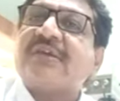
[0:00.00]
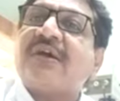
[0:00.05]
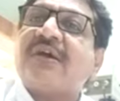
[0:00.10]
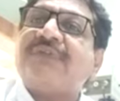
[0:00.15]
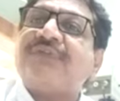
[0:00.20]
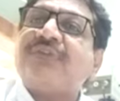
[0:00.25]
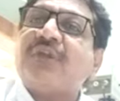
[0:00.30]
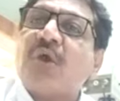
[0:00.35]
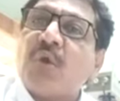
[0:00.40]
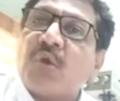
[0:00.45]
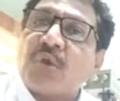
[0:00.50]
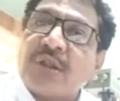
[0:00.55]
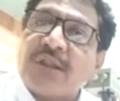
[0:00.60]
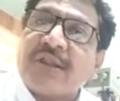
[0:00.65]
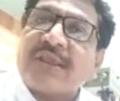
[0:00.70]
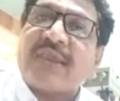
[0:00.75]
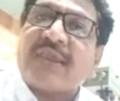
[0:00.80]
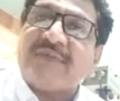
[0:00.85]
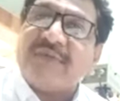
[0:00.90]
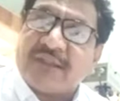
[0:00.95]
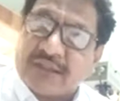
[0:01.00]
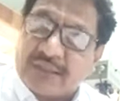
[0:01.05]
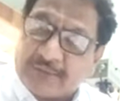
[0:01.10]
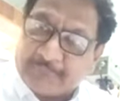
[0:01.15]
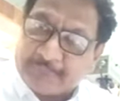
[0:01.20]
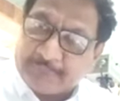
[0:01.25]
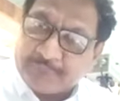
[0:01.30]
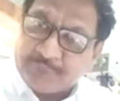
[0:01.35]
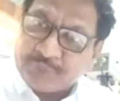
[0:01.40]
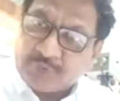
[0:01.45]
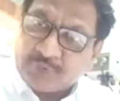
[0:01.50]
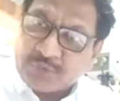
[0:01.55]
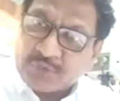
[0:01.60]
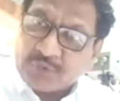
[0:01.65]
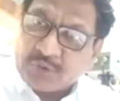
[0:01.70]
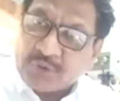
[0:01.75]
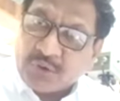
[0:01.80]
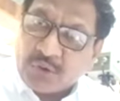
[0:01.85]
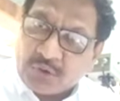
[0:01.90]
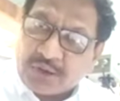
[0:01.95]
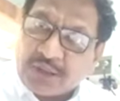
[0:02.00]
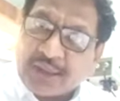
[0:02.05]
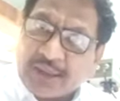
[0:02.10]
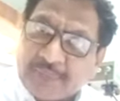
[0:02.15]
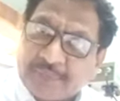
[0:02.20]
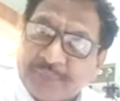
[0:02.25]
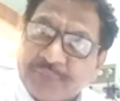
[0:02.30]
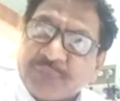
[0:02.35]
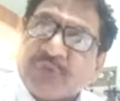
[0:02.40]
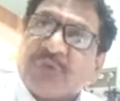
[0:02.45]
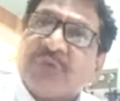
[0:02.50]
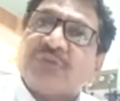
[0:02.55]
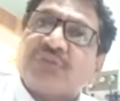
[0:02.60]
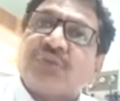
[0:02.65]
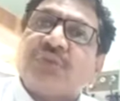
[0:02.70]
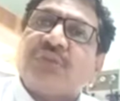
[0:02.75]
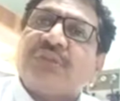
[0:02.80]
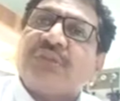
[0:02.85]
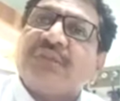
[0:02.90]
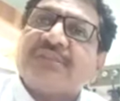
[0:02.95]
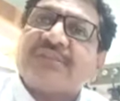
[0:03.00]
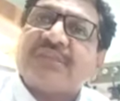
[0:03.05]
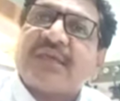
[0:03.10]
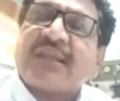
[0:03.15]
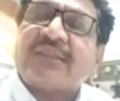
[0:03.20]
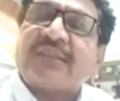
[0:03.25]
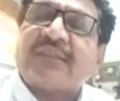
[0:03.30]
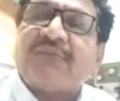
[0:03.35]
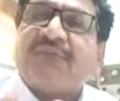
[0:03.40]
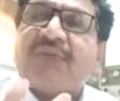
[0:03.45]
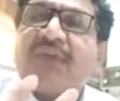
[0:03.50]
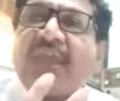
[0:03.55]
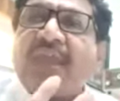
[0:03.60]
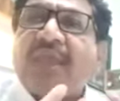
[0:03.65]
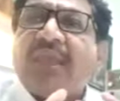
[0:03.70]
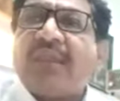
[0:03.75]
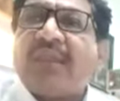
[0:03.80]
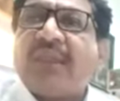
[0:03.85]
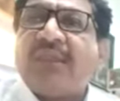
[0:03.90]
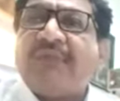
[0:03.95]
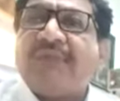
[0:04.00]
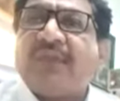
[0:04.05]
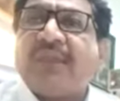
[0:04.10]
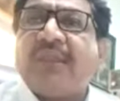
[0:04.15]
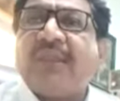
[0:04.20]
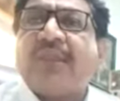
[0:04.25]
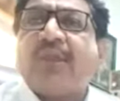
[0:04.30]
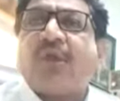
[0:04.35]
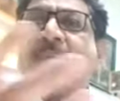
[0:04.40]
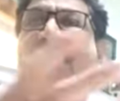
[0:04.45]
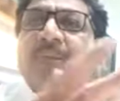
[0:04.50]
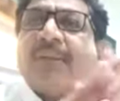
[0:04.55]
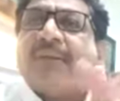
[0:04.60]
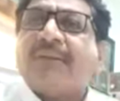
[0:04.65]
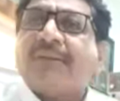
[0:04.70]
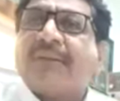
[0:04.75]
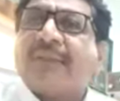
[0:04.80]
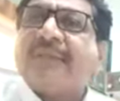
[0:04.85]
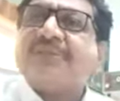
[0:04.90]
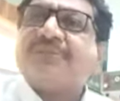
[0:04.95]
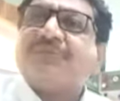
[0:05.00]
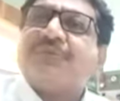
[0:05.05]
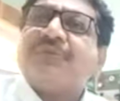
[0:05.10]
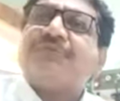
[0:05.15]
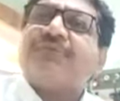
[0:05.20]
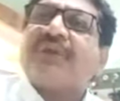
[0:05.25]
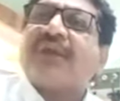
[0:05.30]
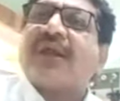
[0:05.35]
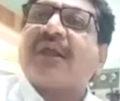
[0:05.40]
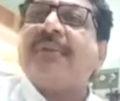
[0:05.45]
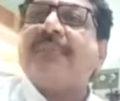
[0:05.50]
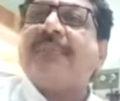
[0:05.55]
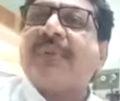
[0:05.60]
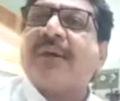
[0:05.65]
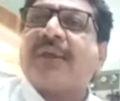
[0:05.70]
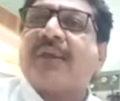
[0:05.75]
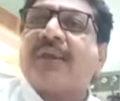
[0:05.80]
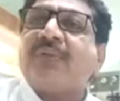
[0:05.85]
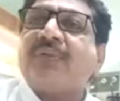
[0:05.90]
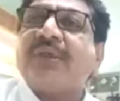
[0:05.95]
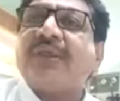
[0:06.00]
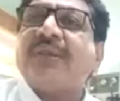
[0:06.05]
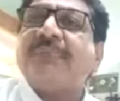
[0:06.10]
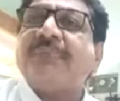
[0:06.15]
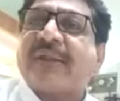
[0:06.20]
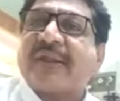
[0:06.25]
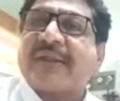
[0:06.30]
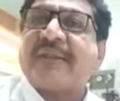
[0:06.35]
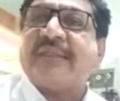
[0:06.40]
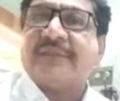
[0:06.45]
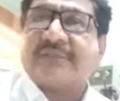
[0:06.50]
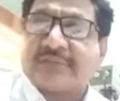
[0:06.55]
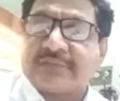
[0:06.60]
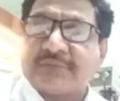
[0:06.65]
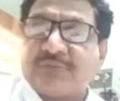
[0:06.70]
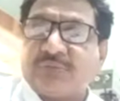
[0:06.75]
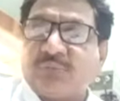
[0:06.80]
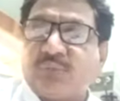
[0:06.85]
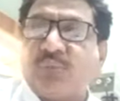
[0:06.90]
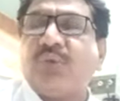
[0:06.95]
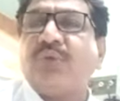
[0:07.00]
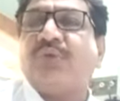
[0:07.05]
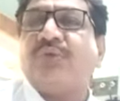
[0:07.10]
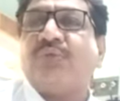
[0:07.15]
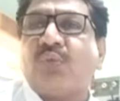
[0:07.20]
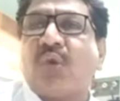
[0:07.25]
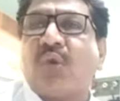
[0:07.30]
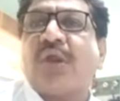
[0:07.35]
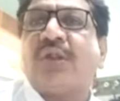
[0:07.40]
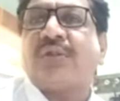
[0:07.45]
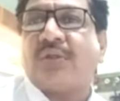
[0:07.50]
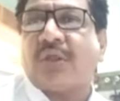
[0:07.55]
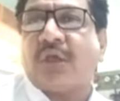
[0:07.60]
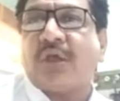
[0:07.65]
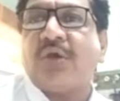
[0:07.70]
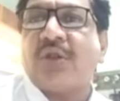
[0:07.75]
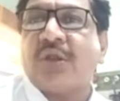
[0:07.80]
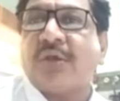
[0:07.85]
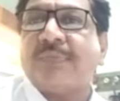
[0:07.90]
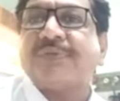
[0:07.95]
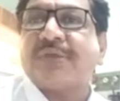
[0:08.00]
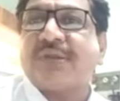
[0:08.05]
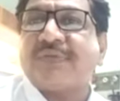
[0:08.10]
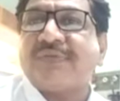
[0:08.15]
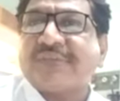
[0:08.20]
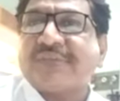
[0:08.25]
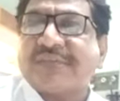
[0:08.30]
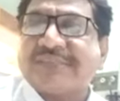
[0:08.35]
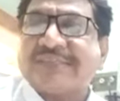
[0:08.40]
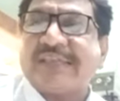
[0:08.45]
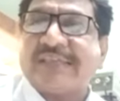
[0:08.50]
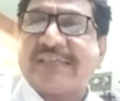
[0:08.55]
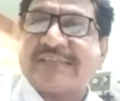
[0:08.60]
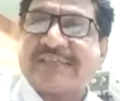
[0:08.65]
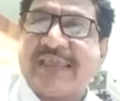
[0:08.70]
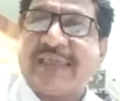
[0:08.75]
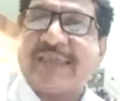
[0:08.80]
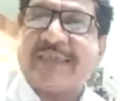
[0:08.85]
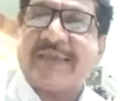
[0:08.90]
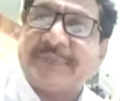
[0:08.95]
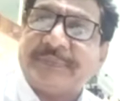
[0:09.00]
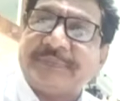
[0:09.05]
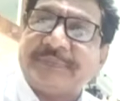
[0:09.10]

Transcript: of the oral cavity. So these are the very, very common things which we come around in practice. What our observation says like.